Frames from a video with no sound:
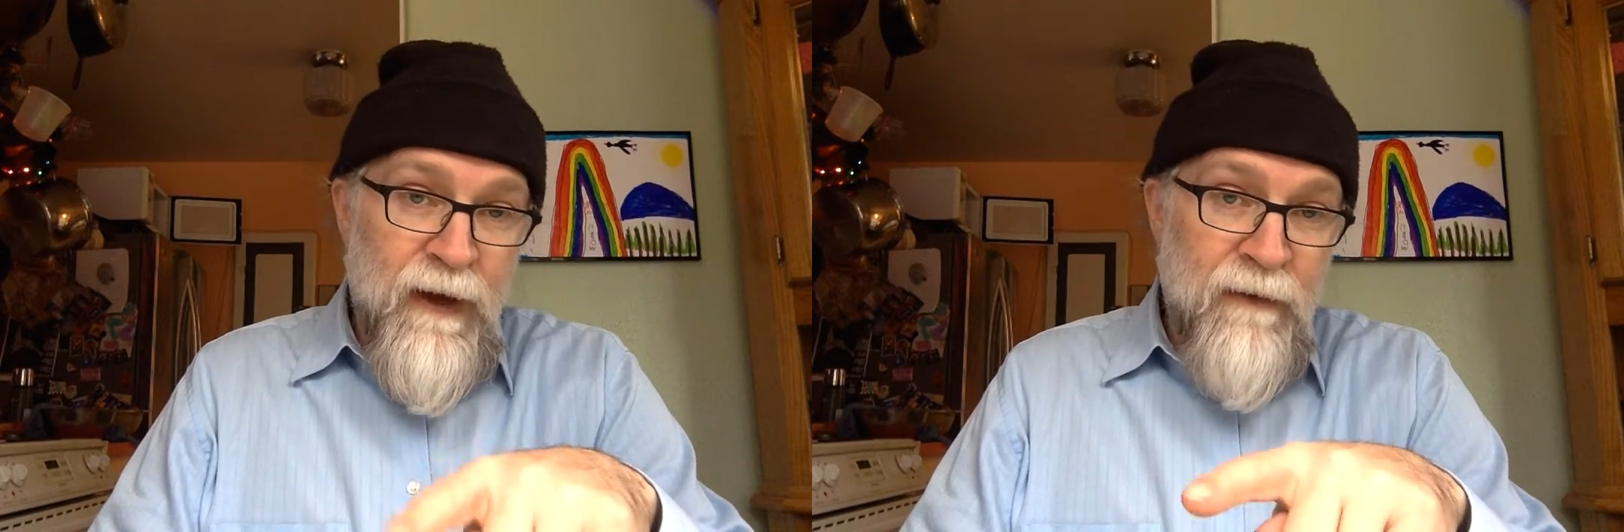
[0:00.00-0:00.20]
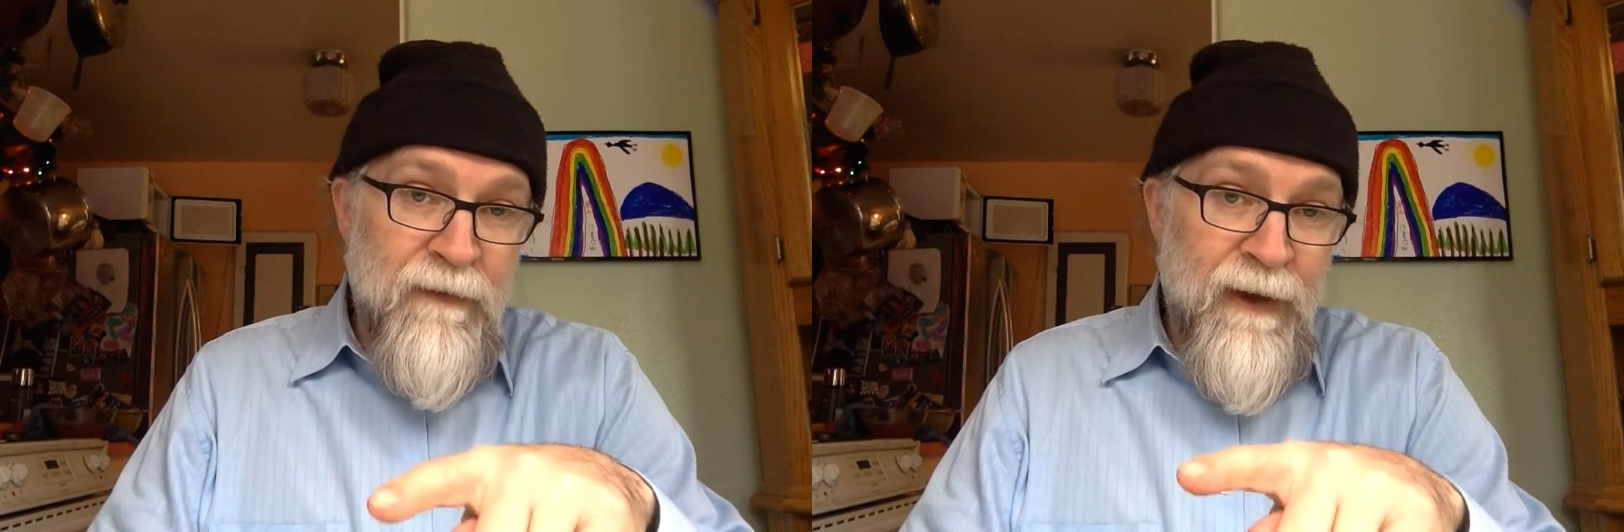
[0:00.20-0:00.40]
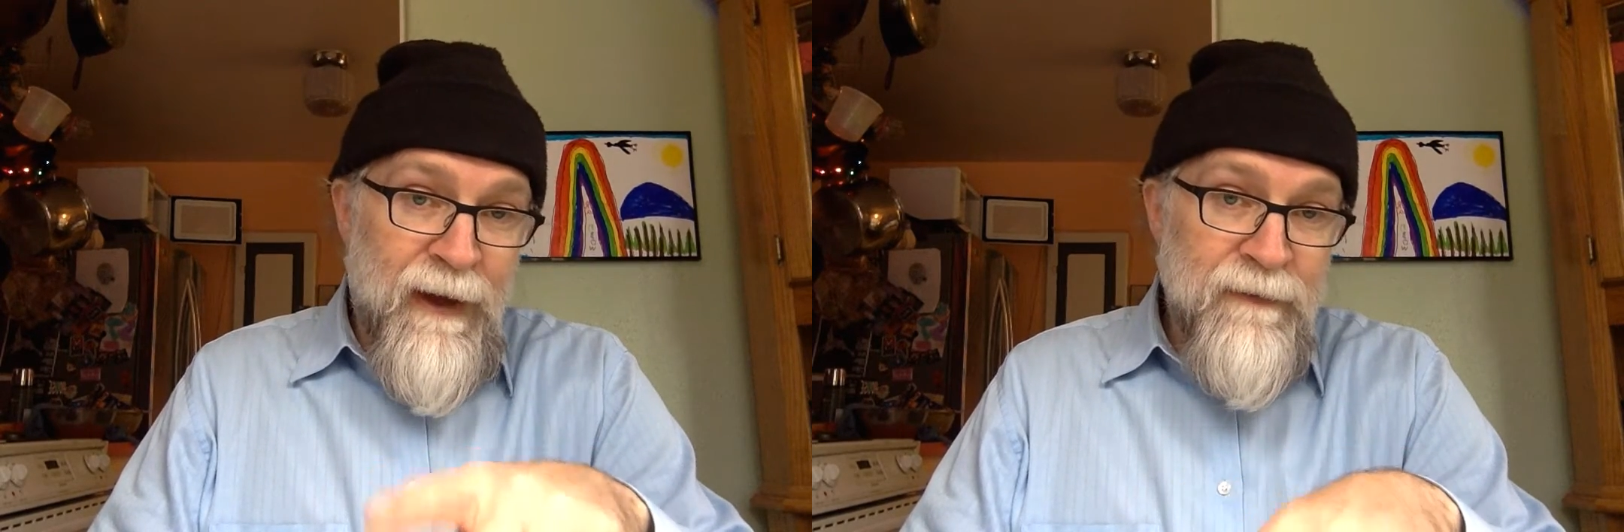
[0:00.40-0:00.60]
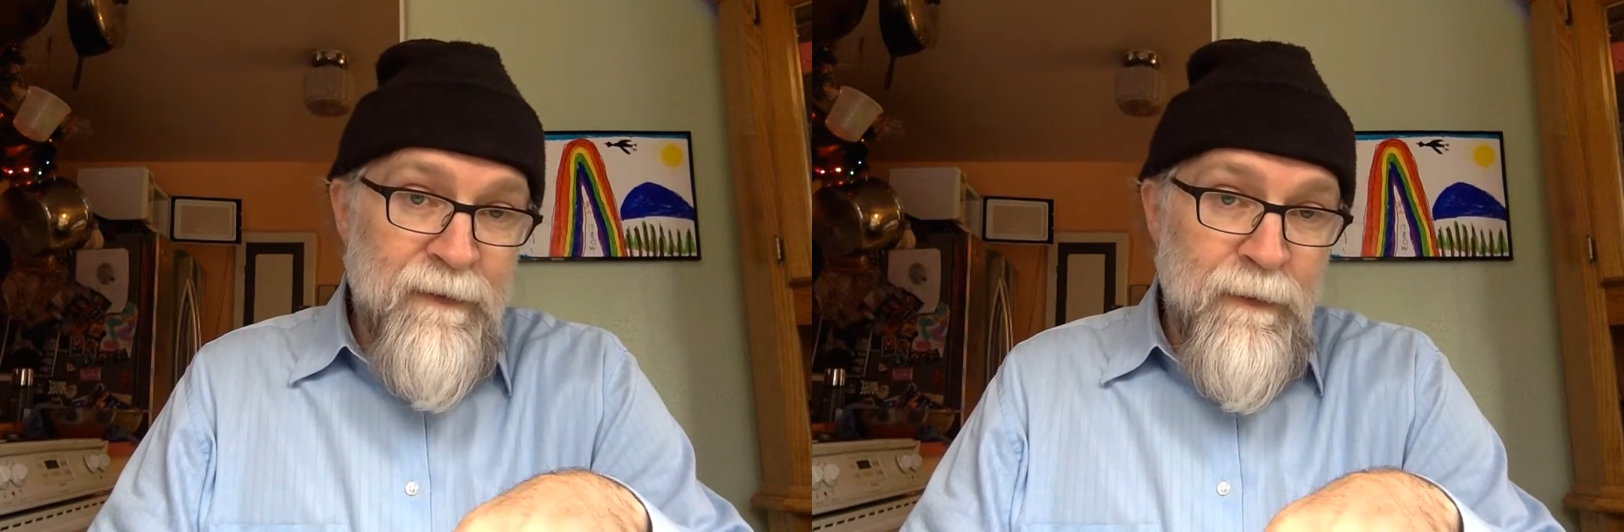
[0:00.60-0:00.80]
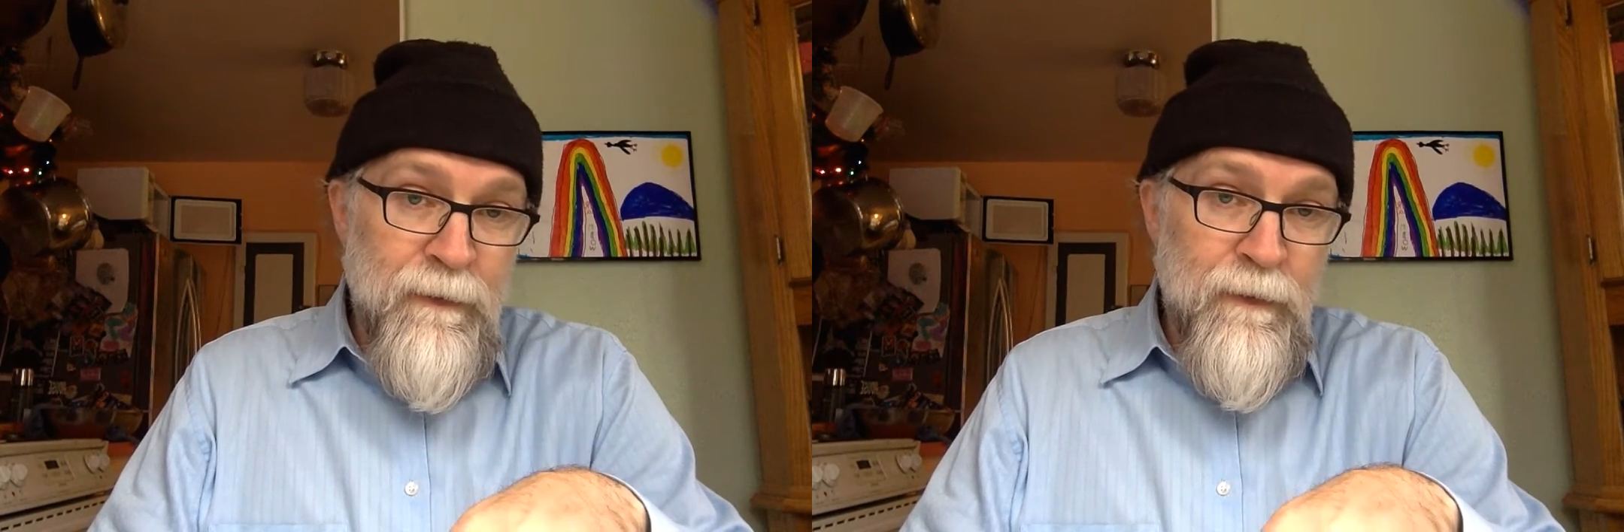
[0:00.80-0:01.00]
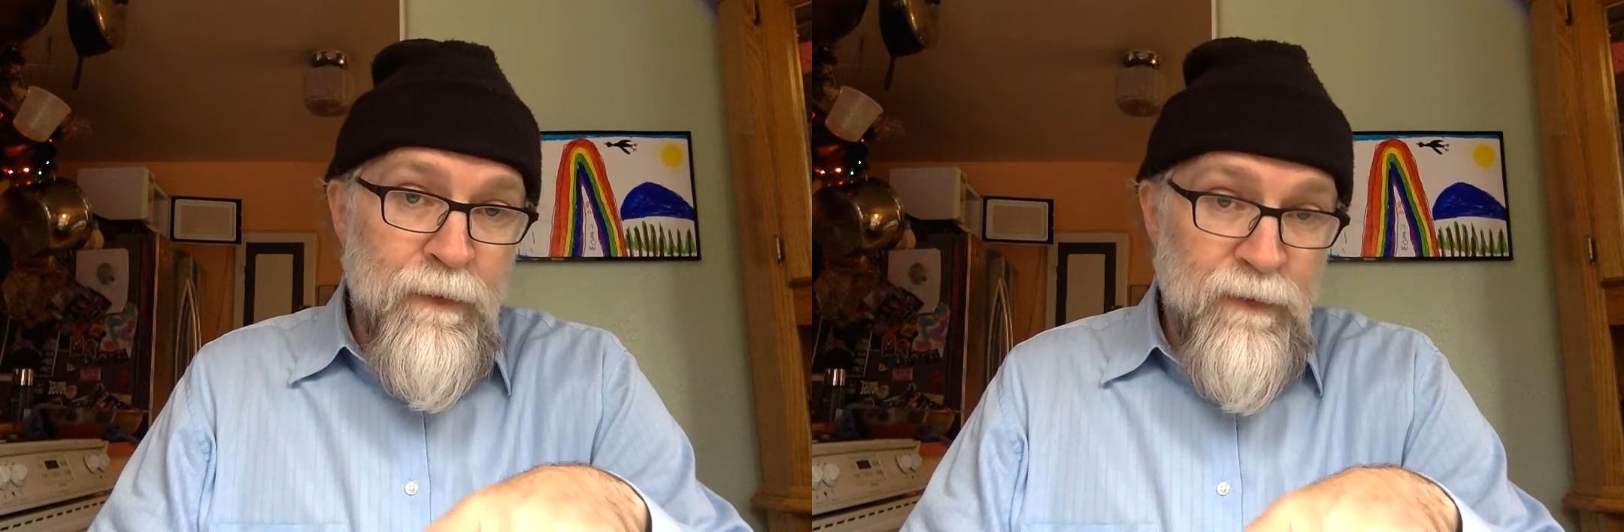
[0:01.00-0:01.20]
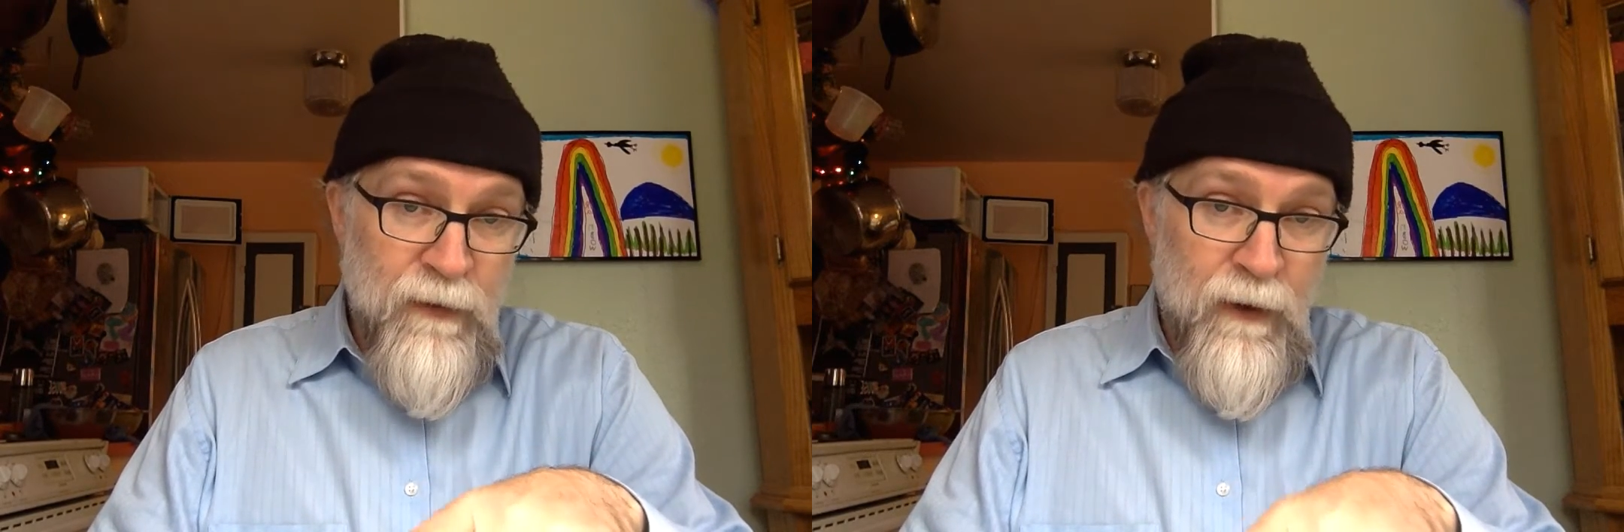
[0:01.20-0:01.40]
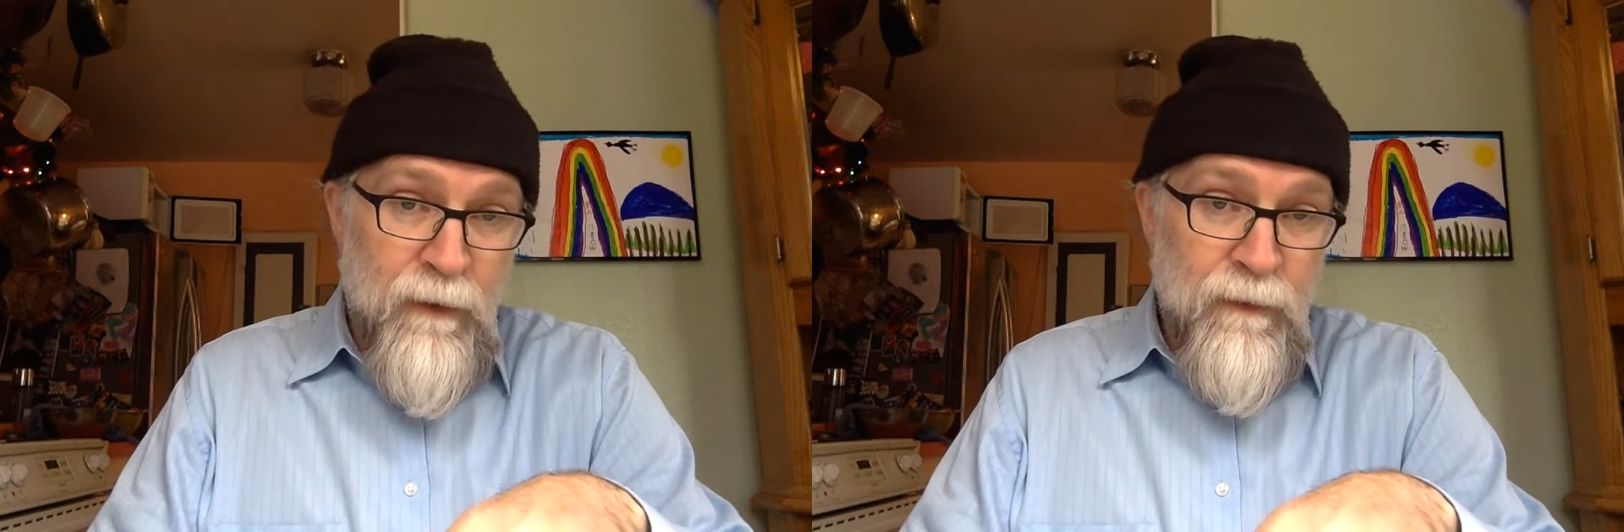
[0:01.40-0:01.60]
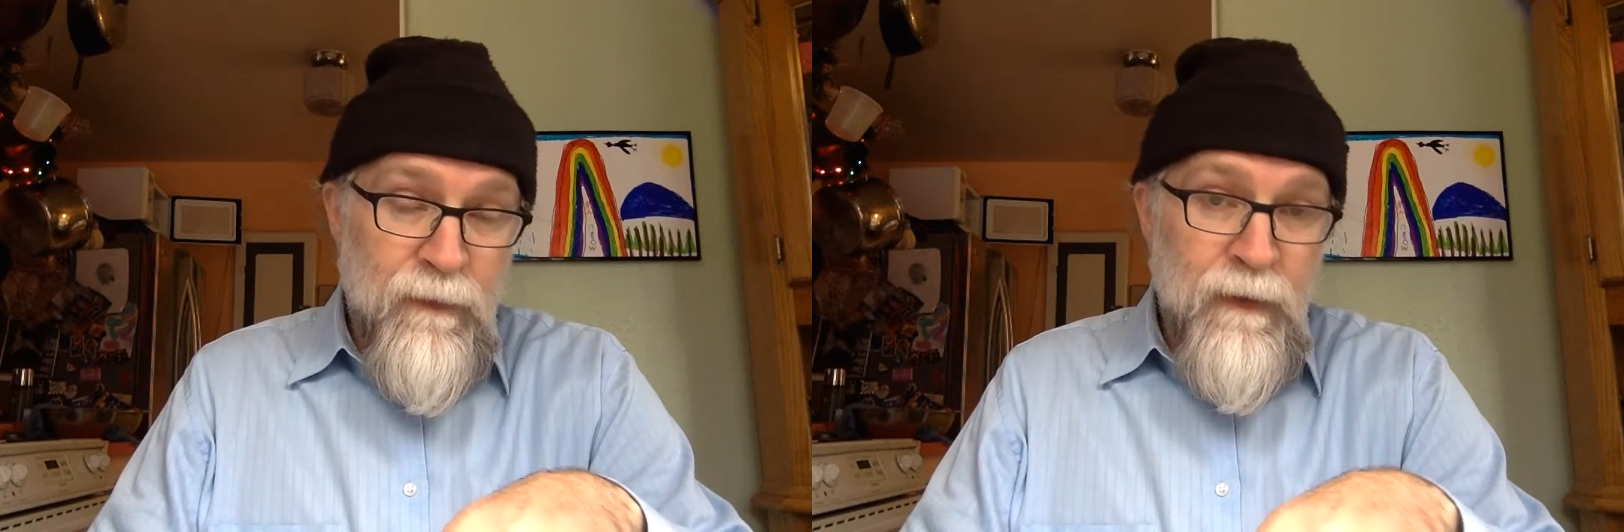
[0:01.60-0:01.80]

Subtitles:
have to ask yourself